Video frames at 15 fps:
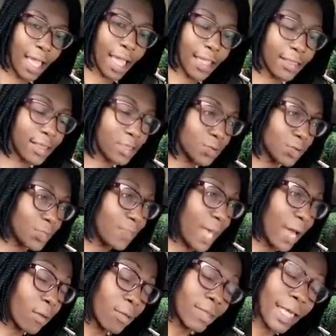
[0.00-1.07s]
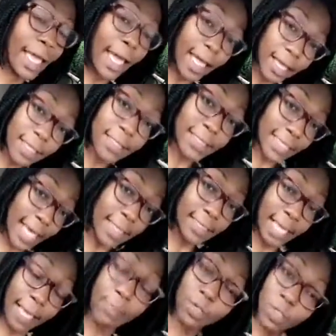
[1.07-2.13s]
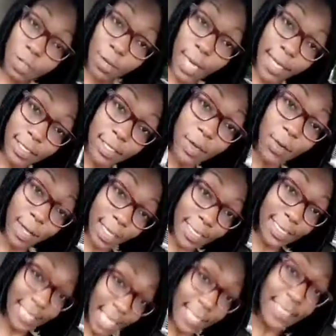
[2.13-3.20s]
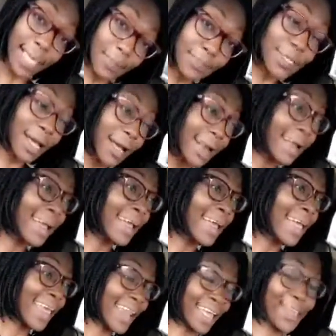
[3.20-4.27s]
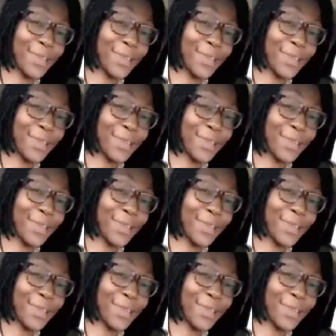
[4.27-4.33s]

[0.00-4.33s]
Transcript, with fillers: And this was back when they had cassette tapes. Do you guys know what cassette tapes are? And I